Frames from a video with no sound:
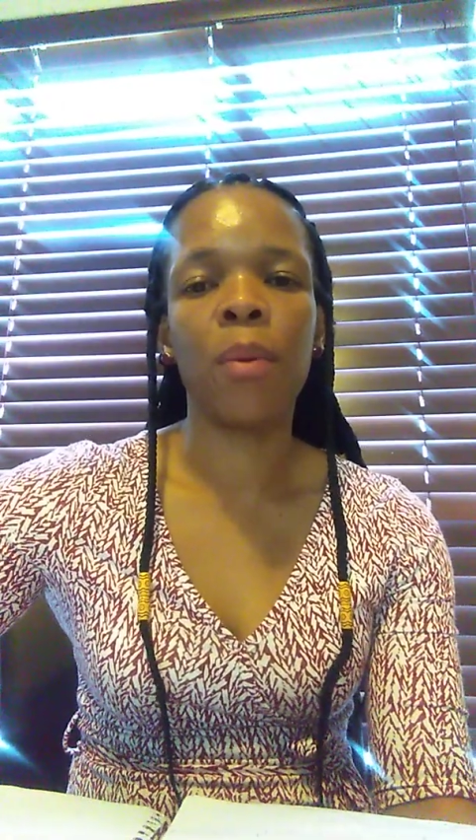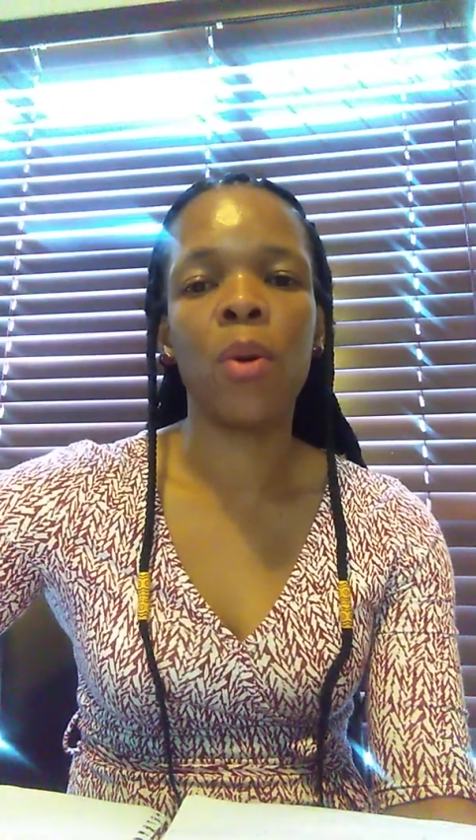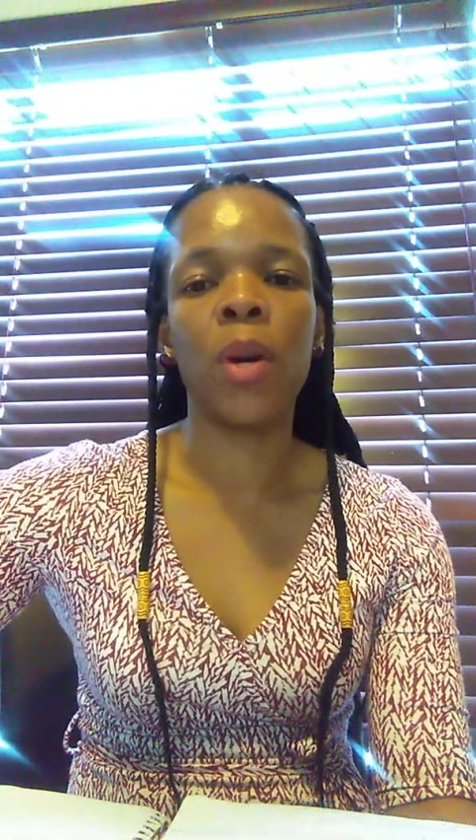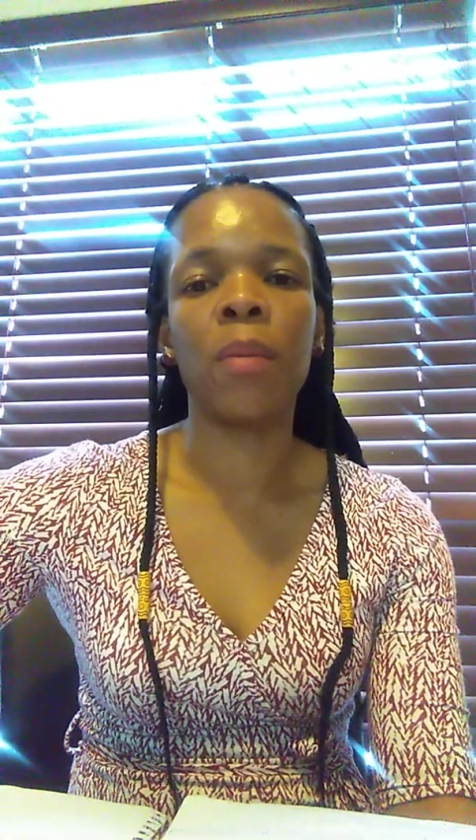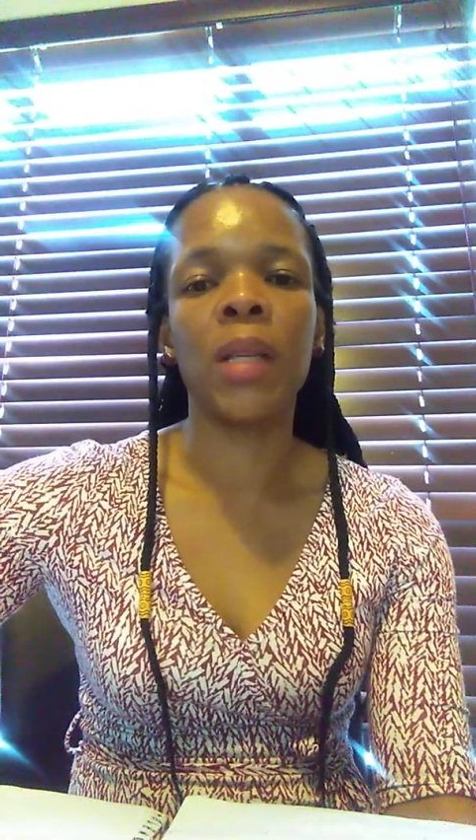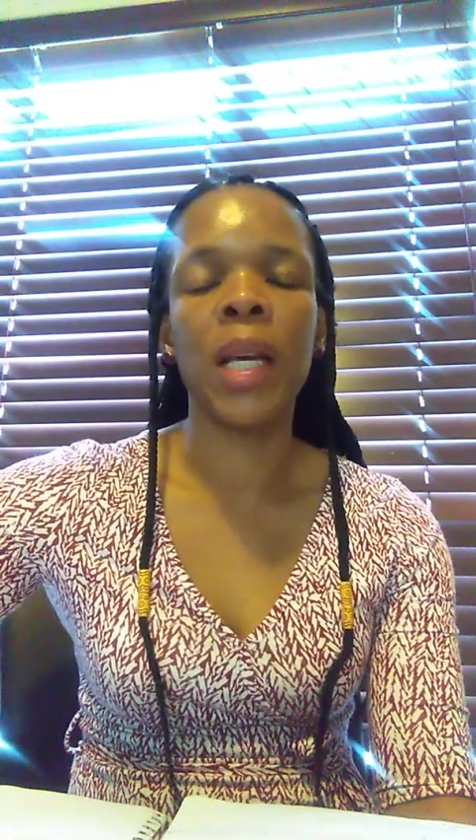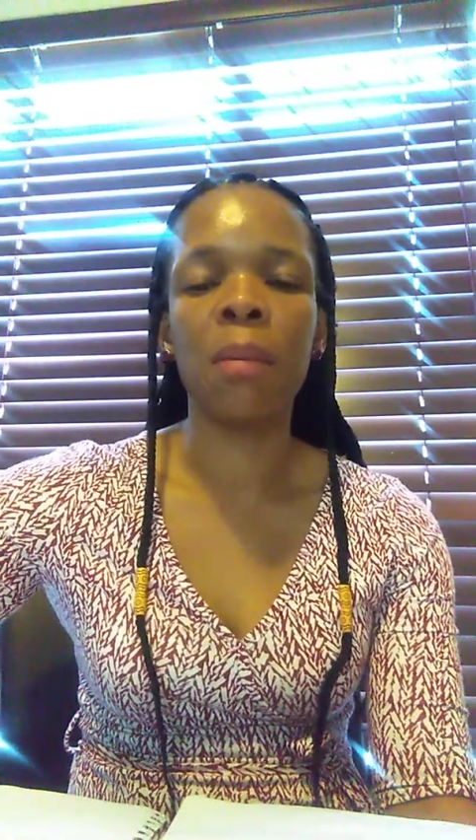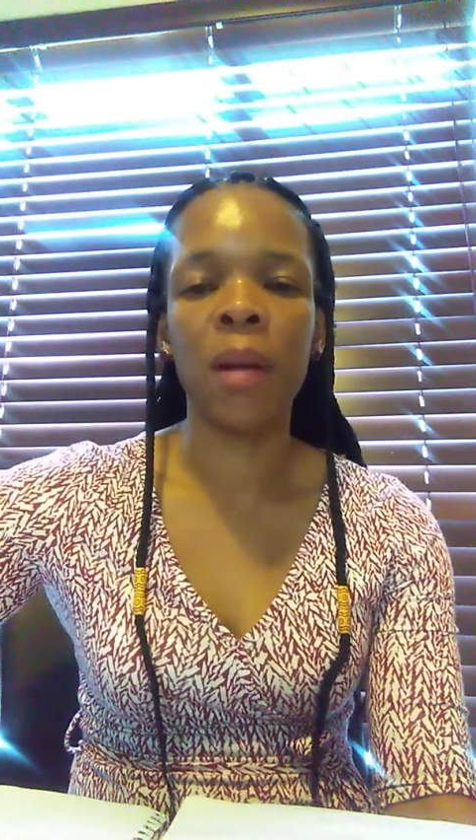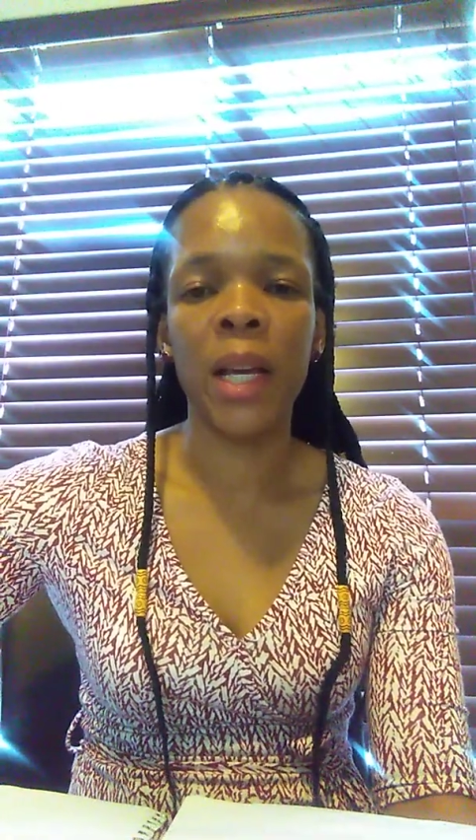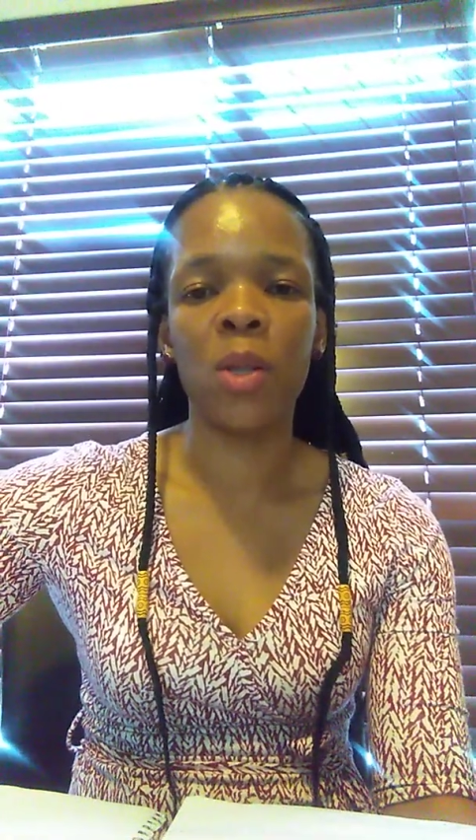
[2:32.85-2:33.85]
programs in
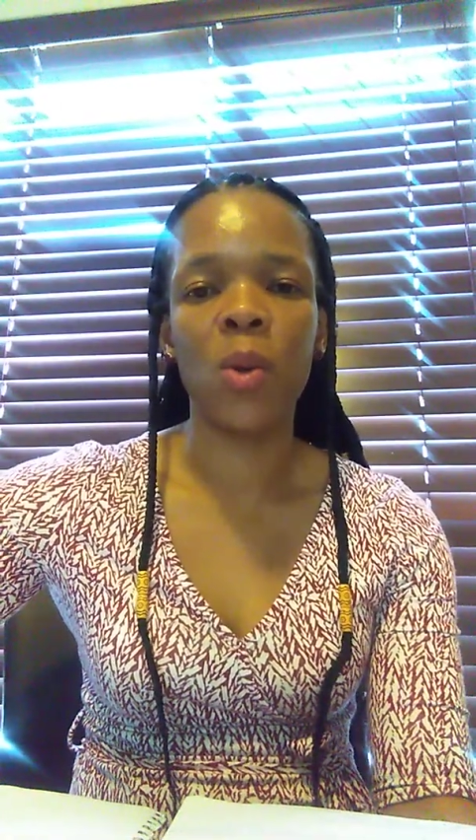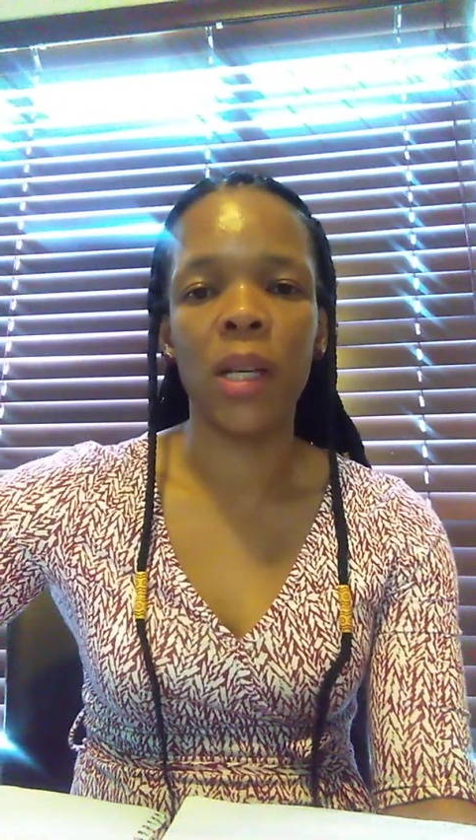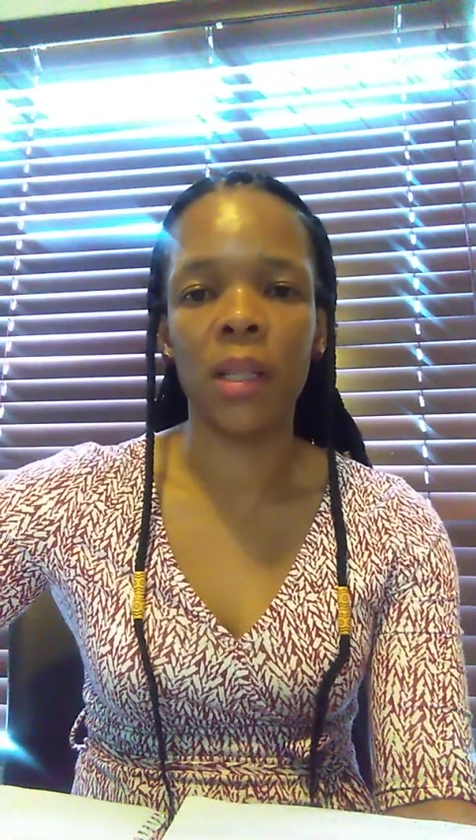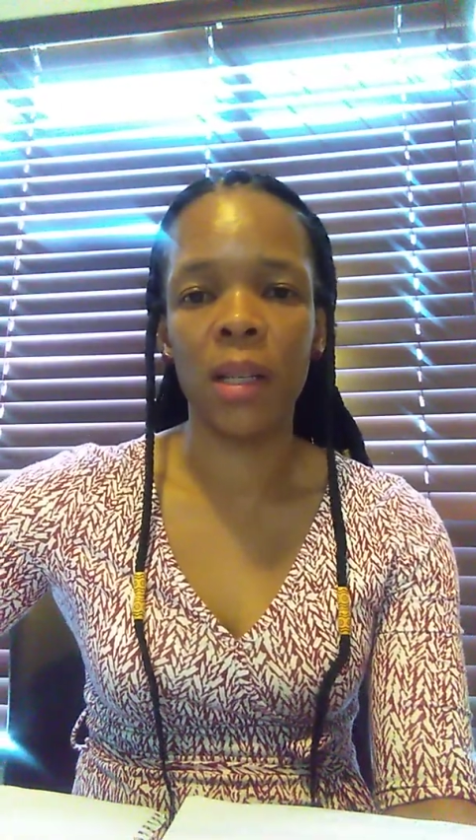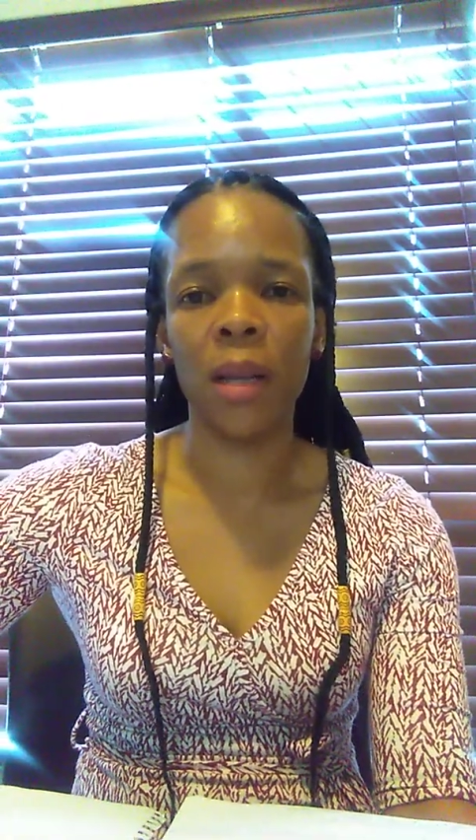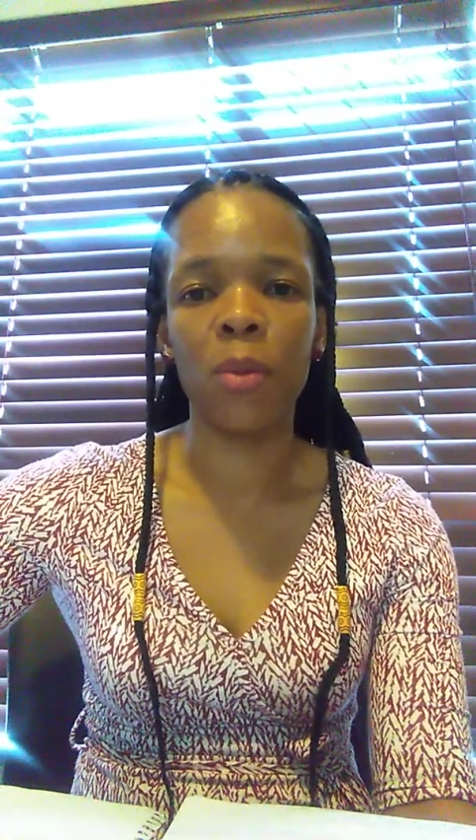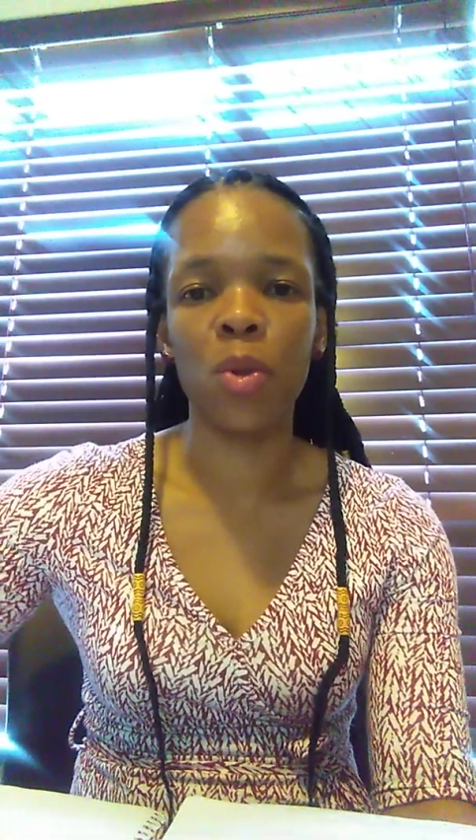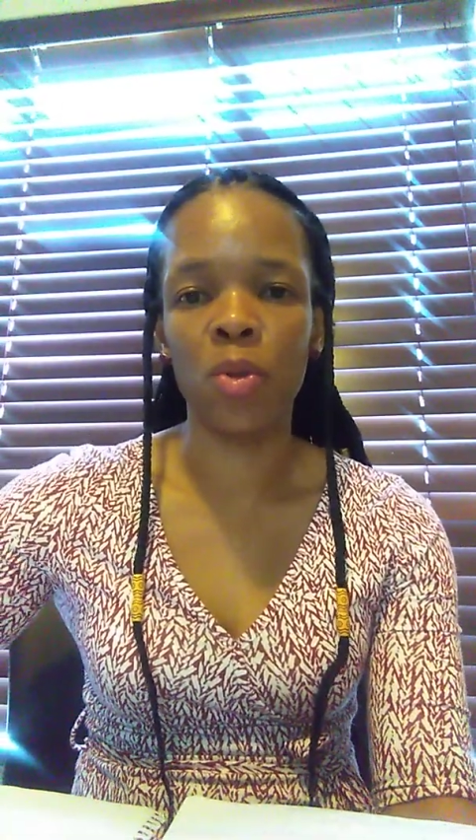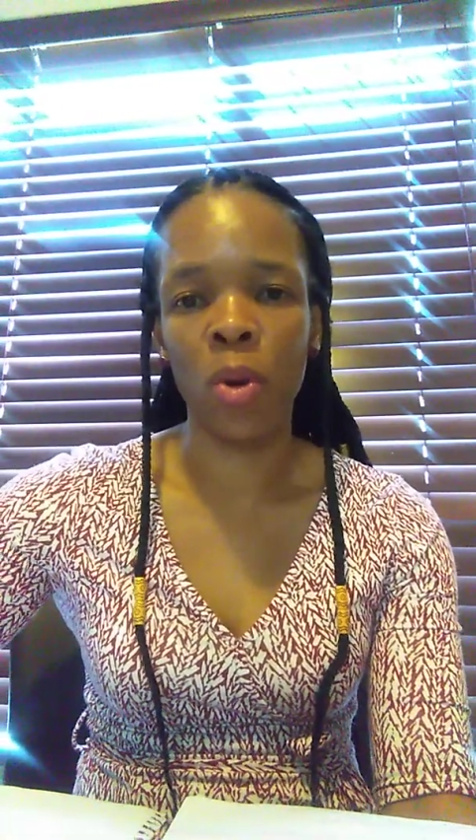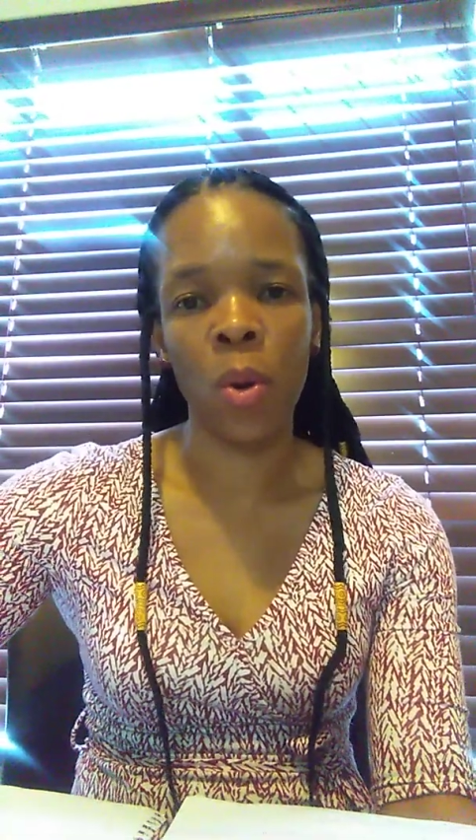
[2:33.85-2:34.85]
place to assist them
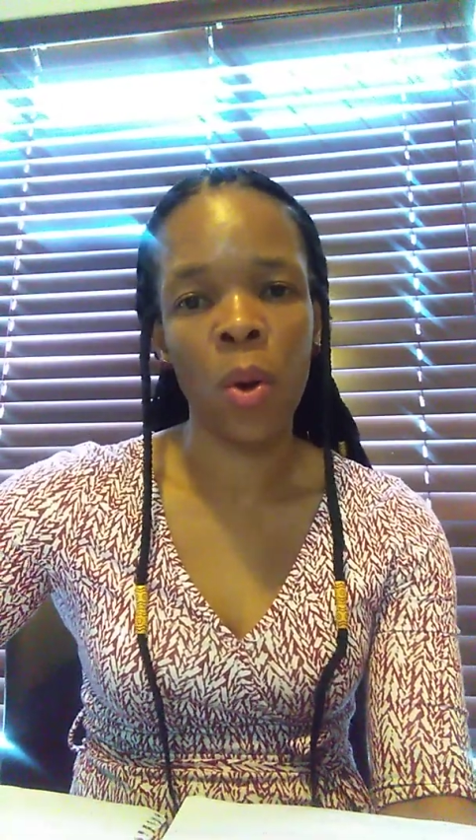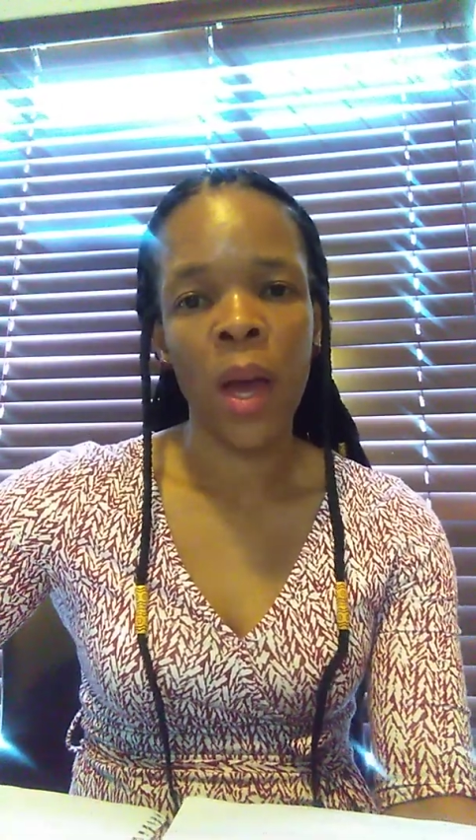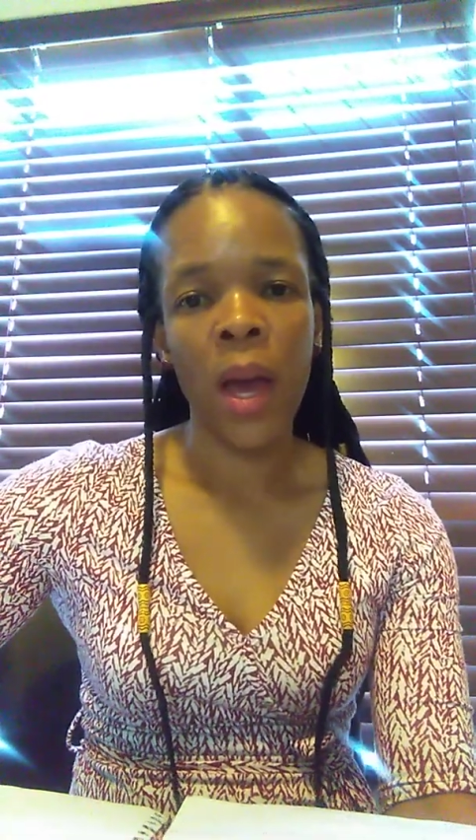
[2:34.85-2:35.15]
to grow,